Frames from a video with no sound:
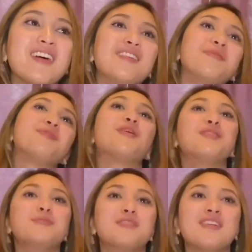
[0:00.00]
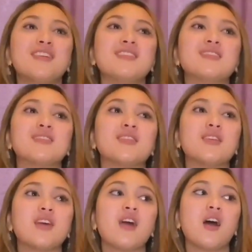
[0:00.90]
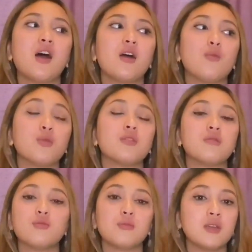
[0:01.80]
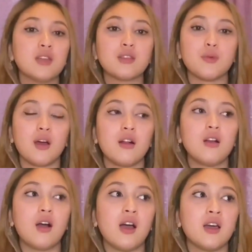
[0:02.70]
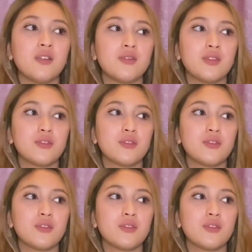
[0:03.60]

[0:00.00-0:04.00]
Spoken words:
Only because with me as well, I've never